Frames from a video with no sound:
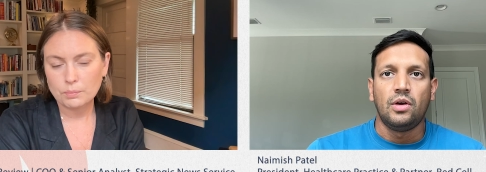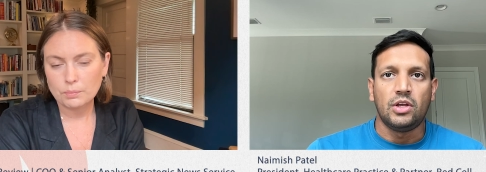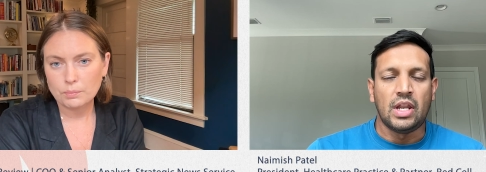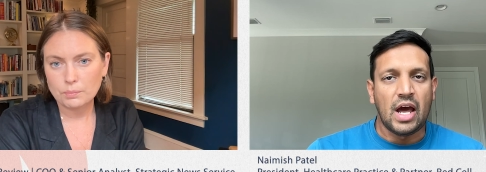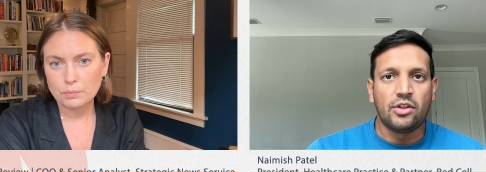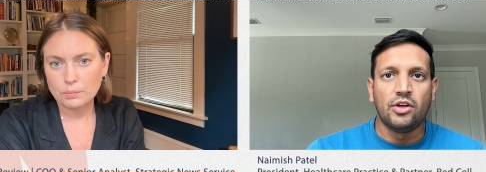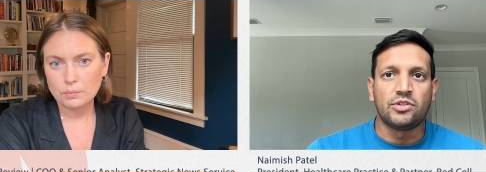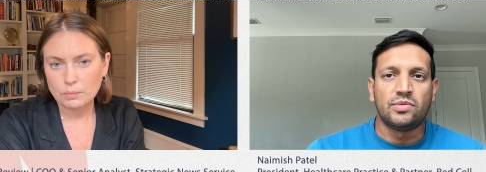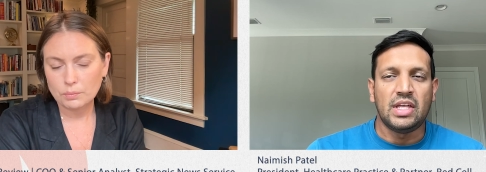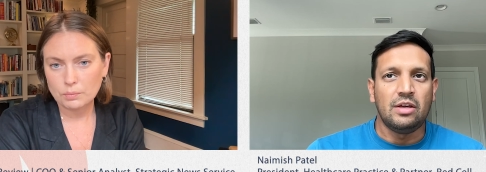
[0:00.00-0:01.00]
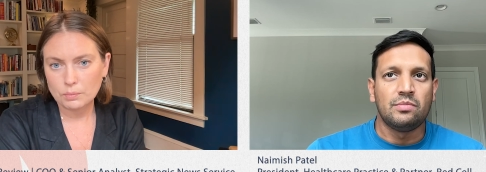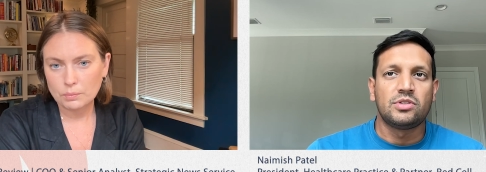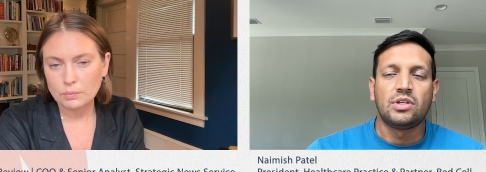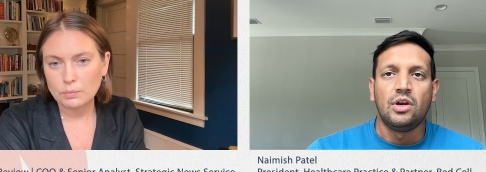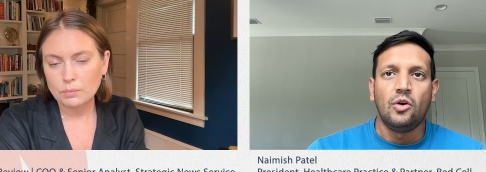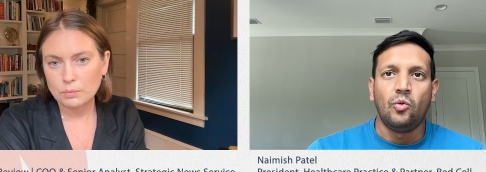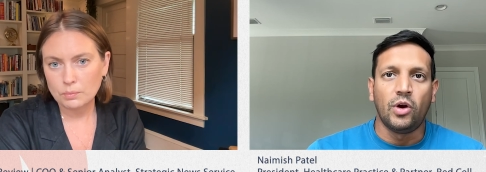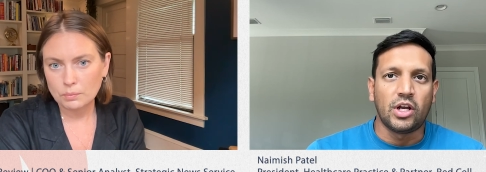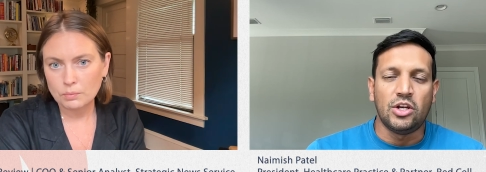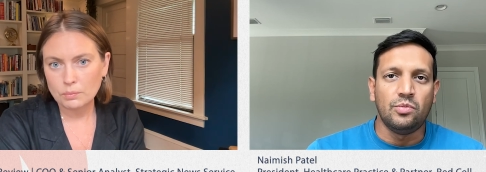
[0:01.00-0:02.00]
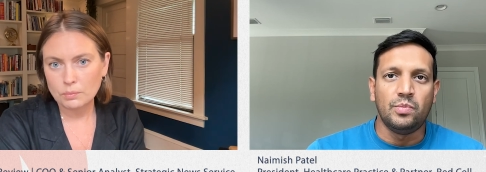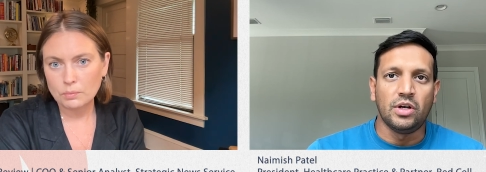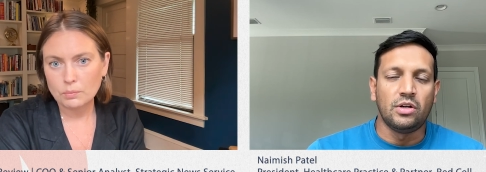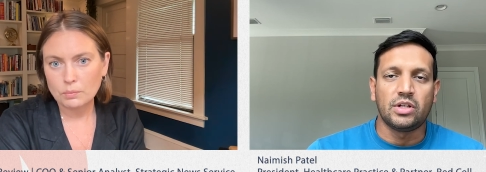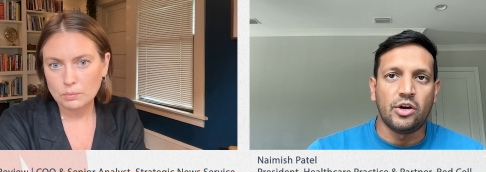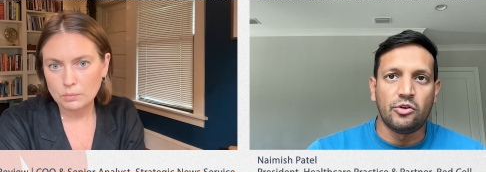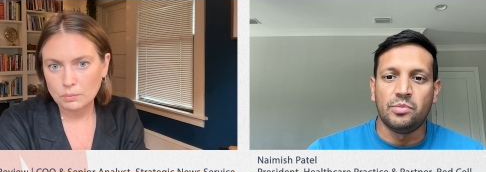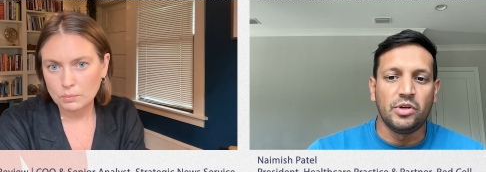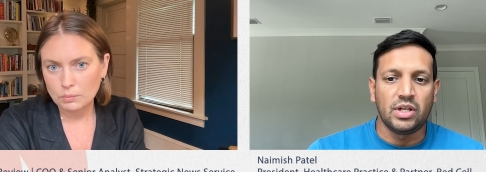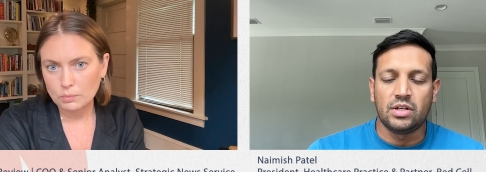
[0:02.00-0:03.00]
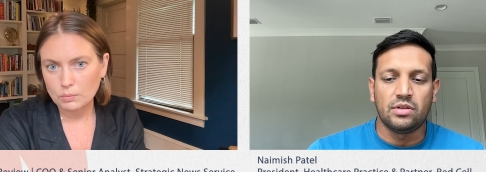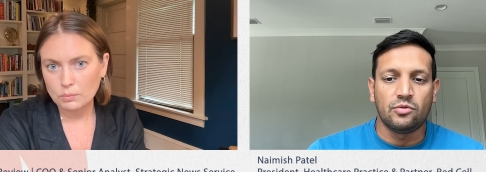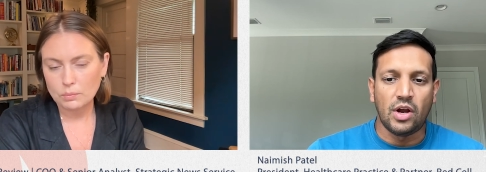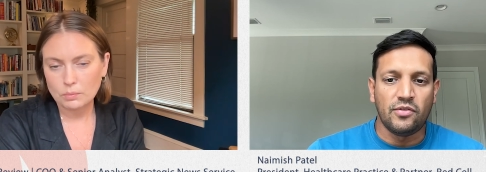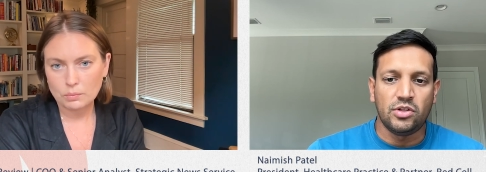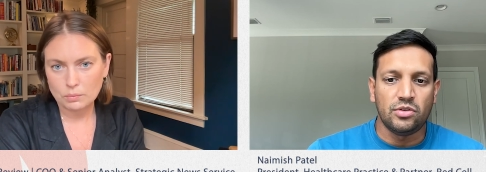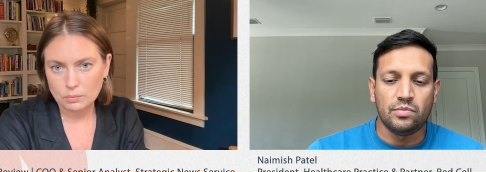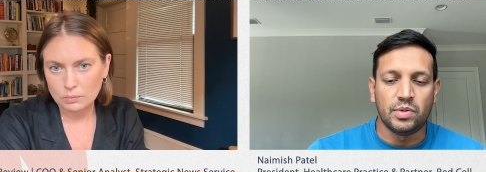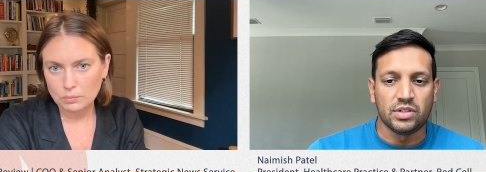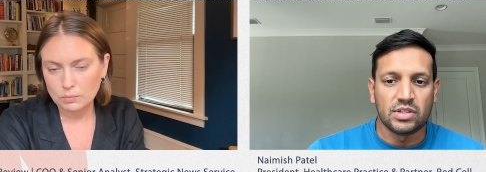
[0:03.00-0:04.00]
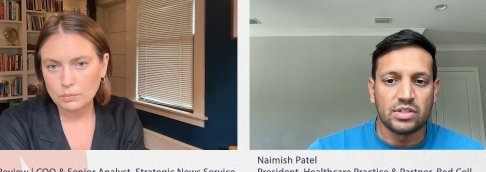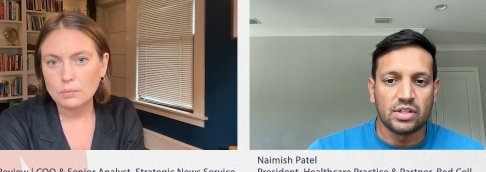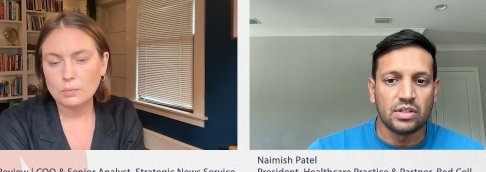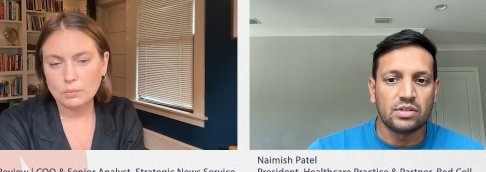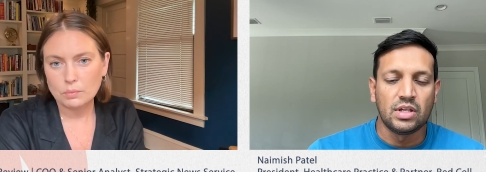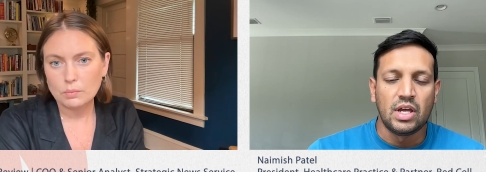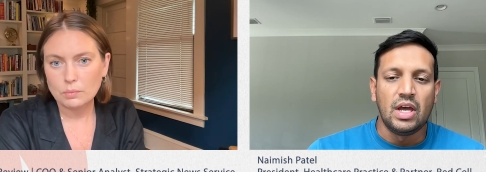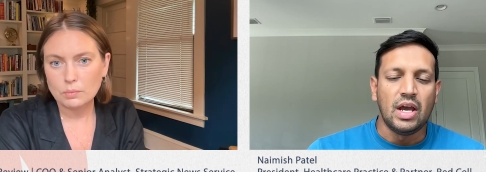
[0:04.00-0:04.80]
Speaker 1: and out of those themes, where can you build one hundred million revenue businesses?